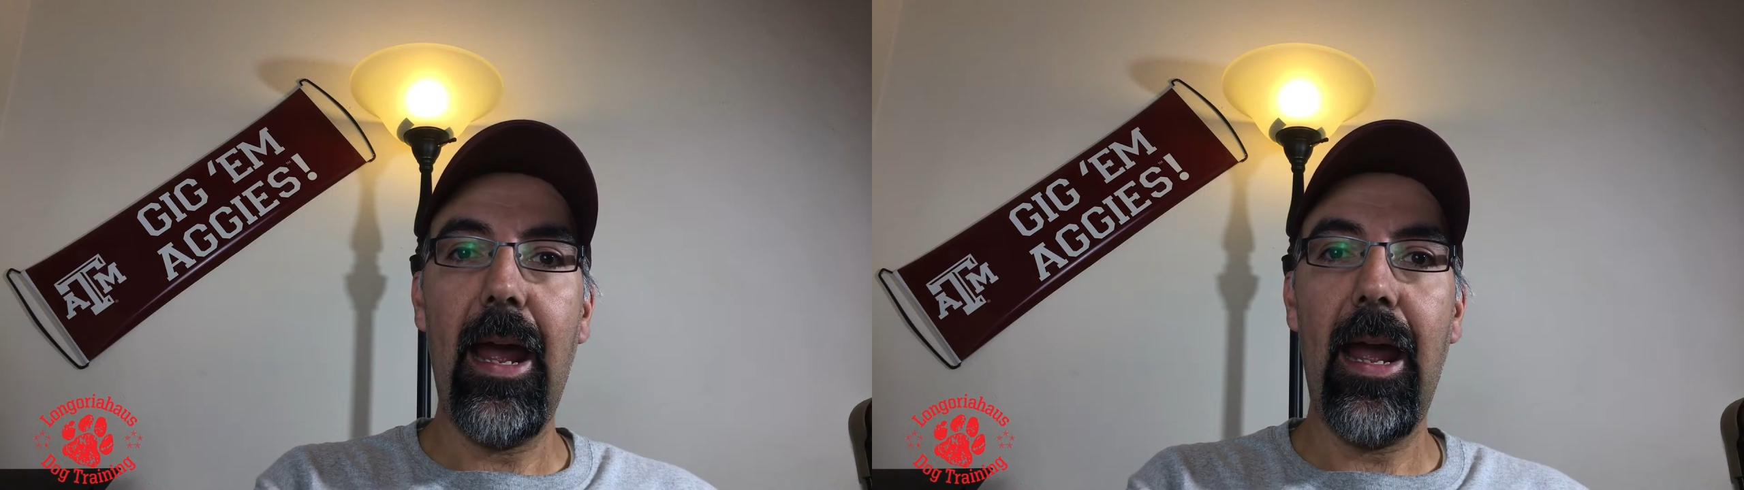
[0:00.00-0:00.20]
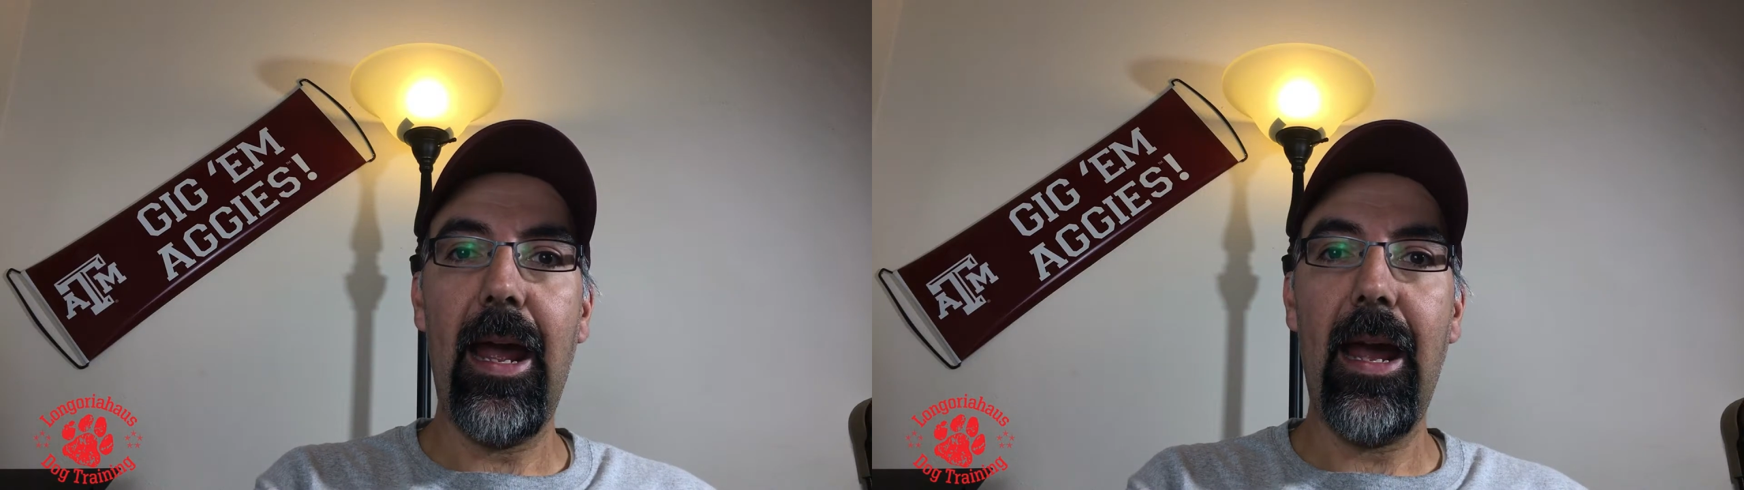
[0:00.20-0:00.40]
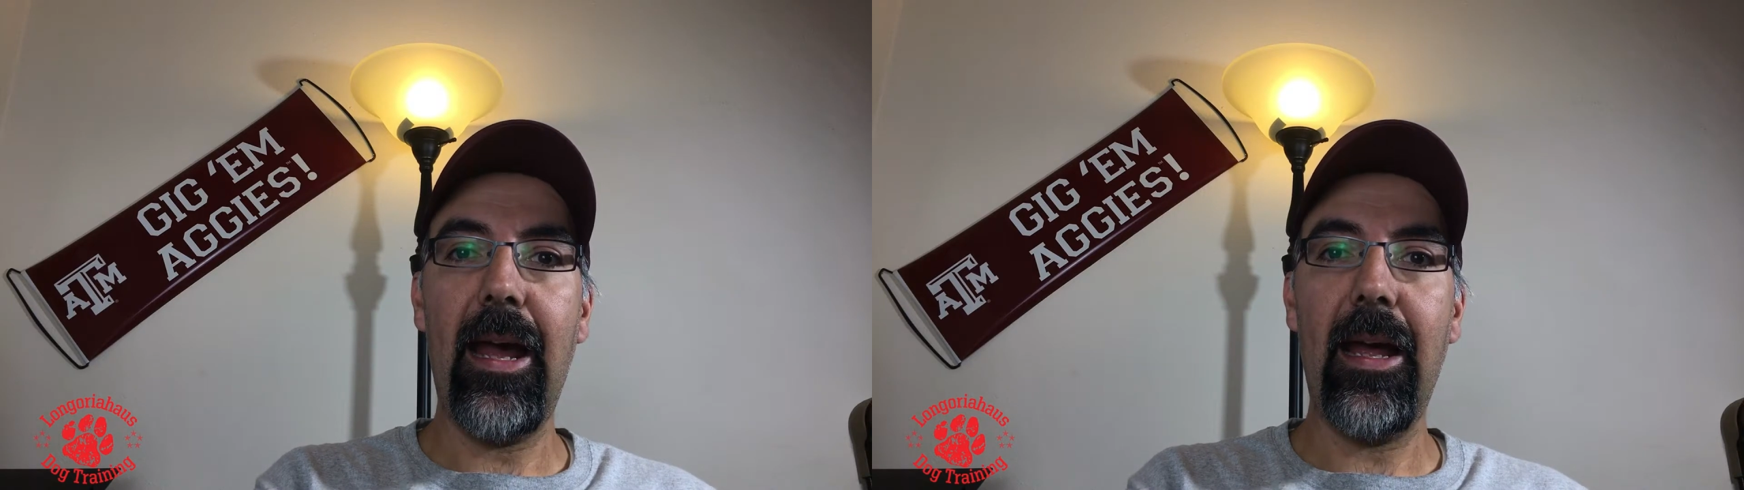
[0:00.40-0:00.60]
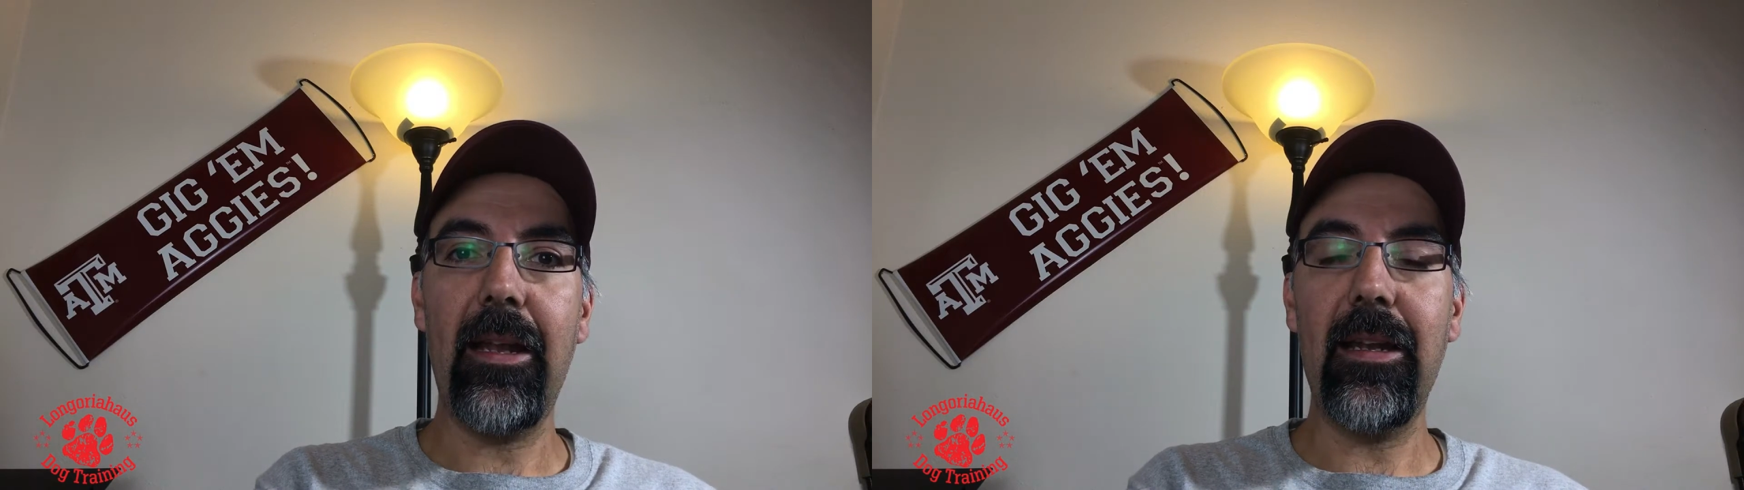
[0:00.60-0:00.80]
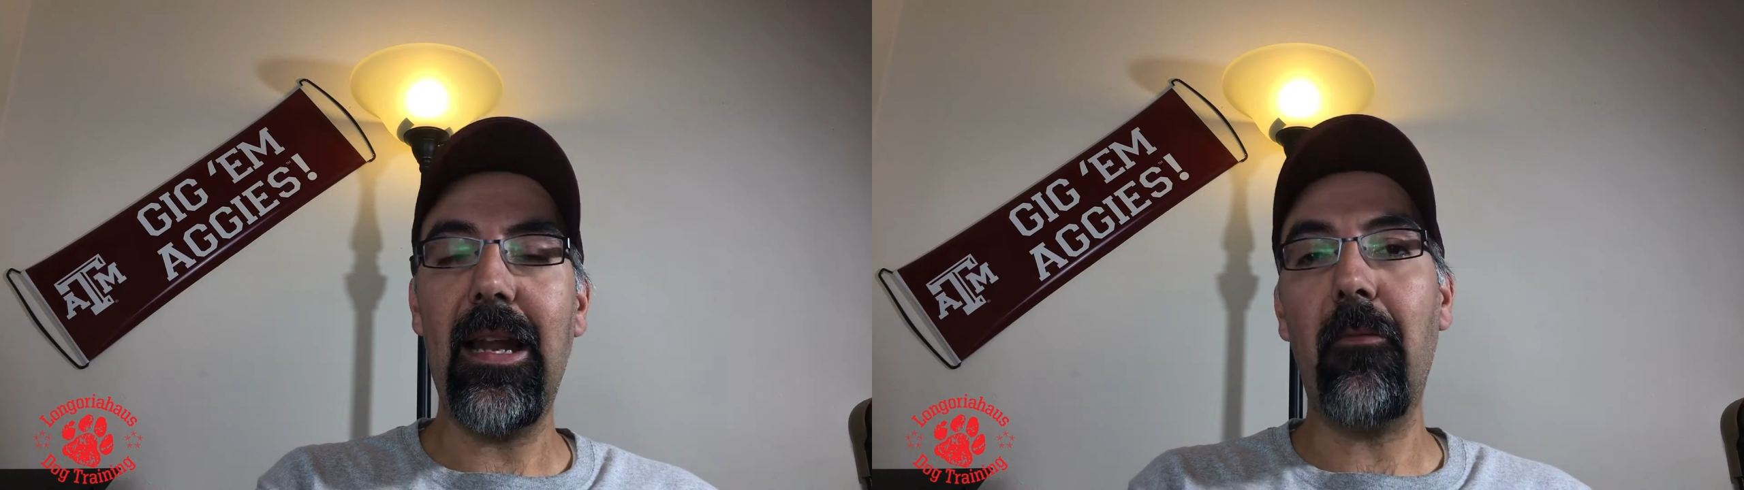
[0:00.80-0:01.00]

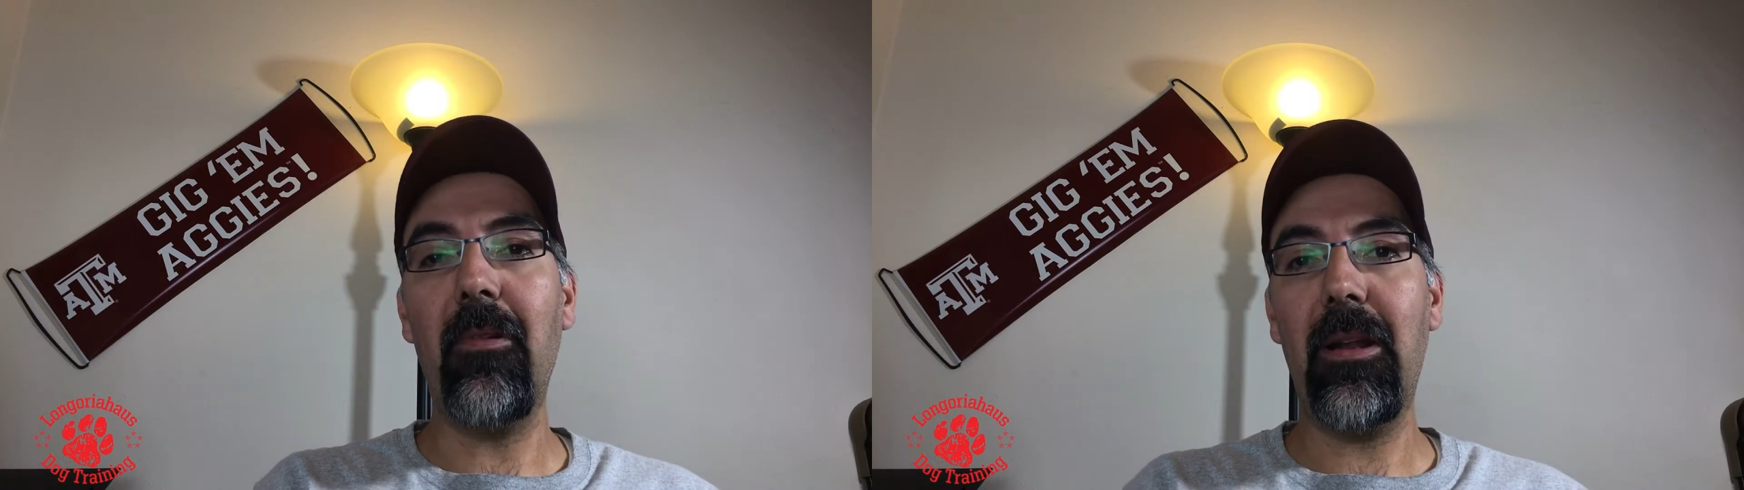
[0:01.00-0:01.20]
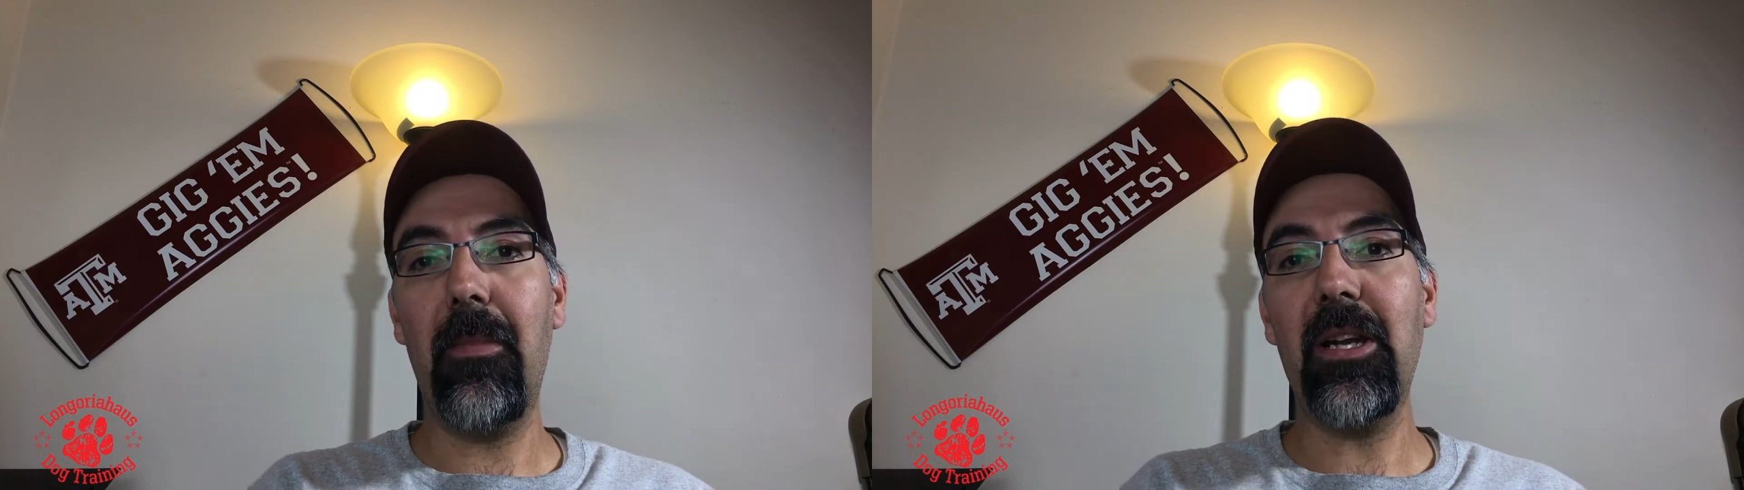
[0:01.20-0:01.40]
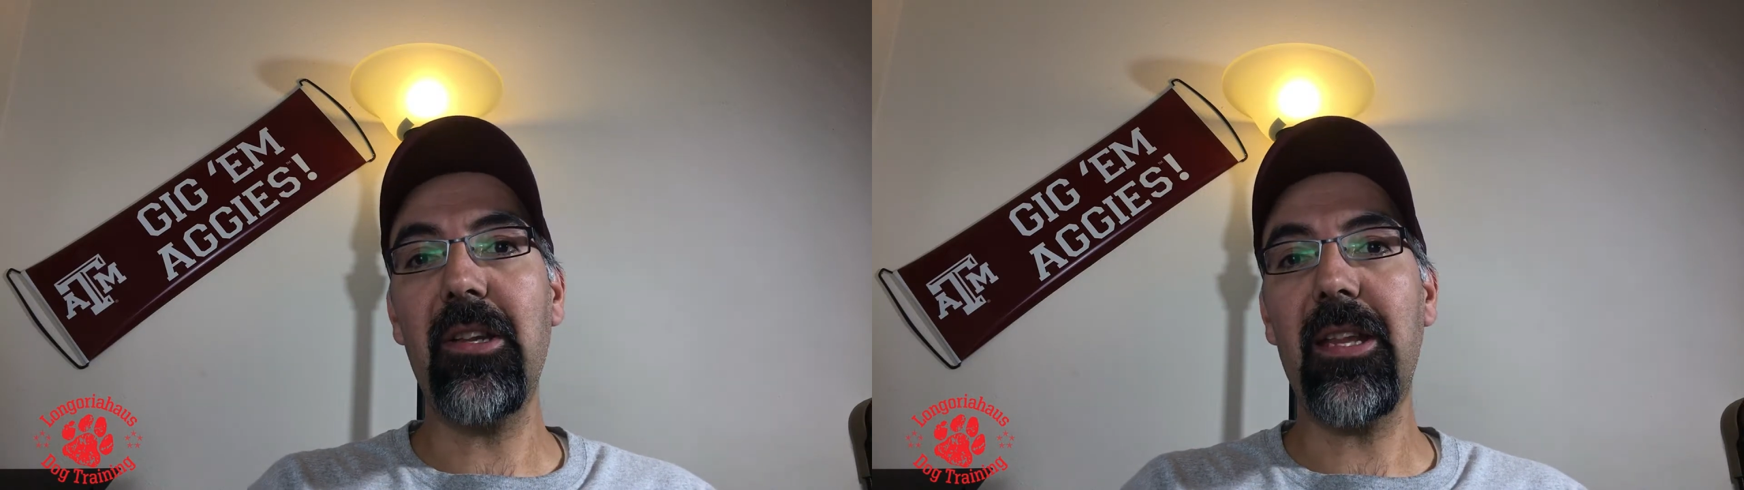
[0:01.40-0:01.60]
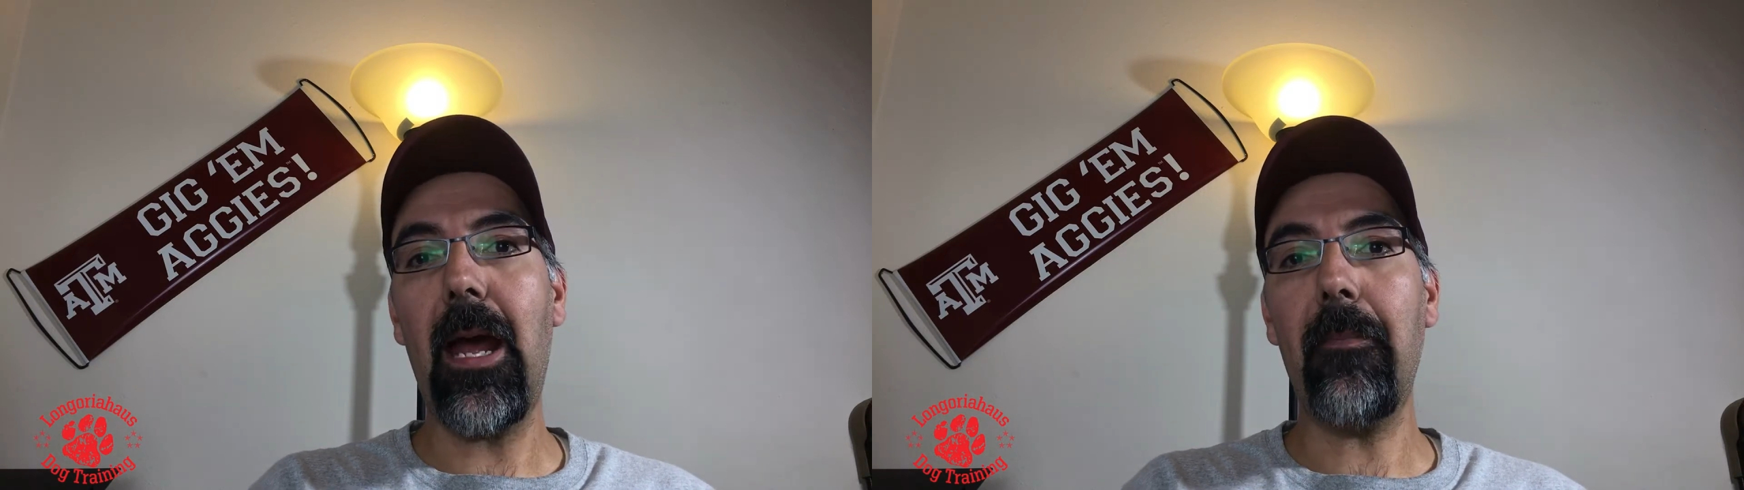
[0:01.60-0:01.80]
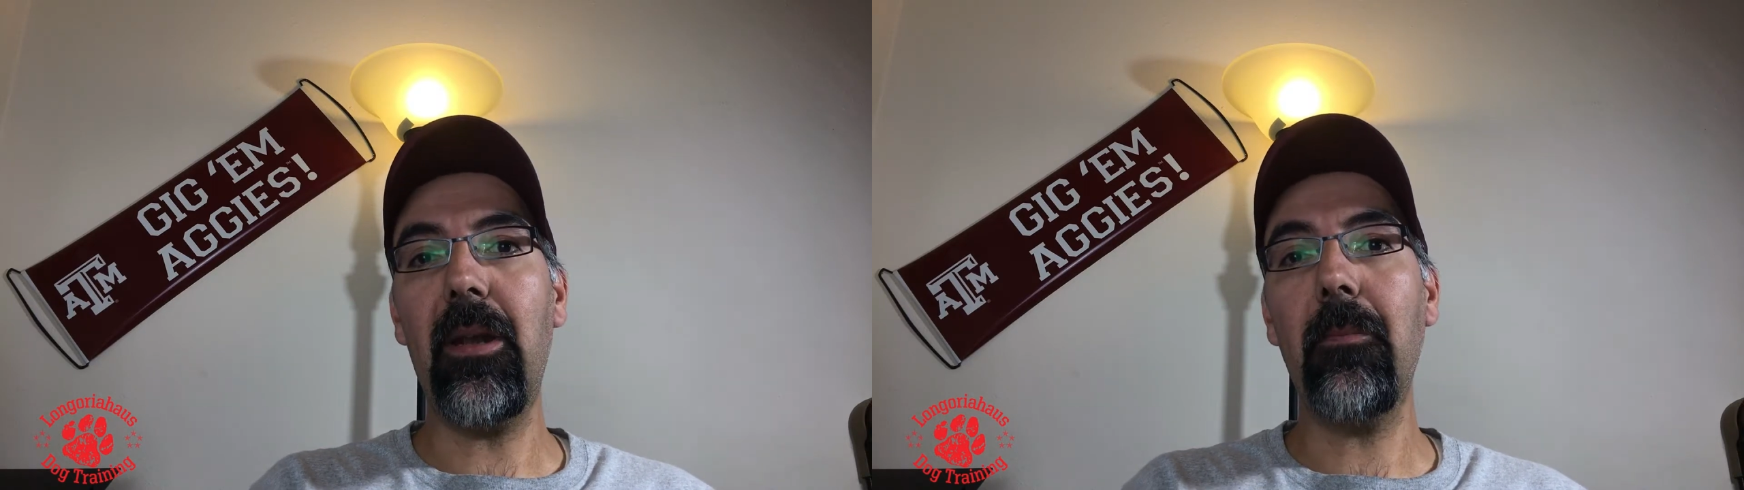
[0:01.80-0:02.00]
and not really much is
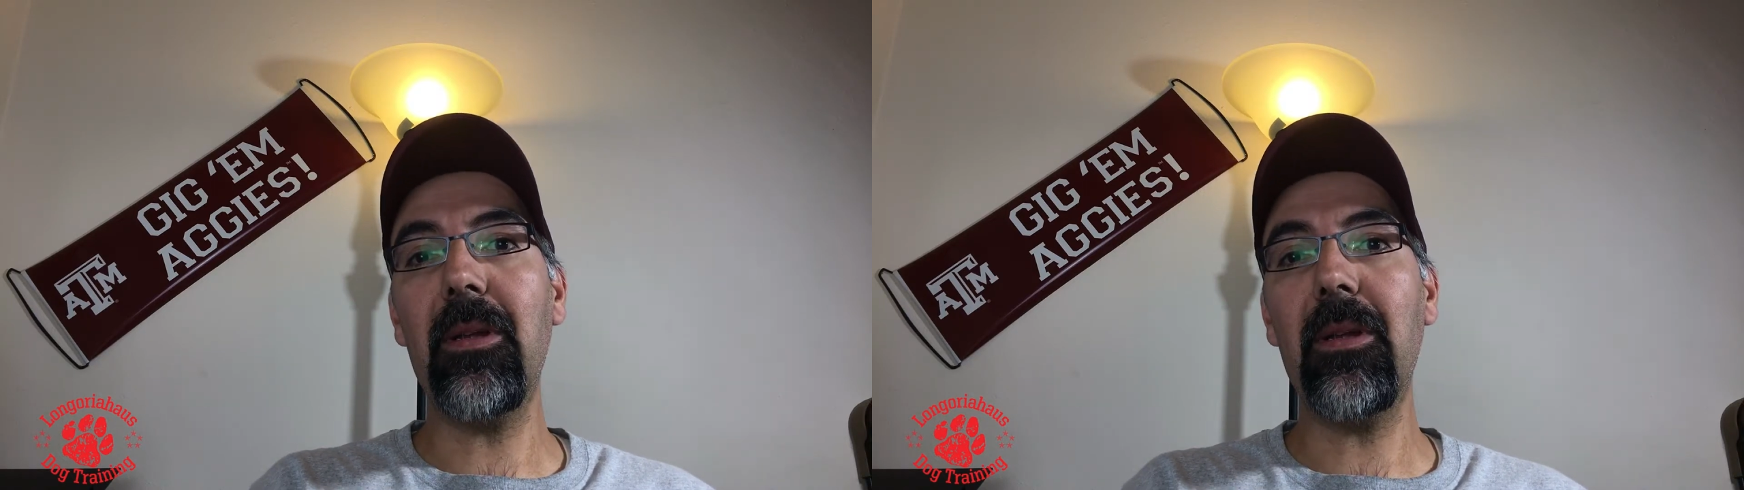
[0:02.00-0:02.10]
happening,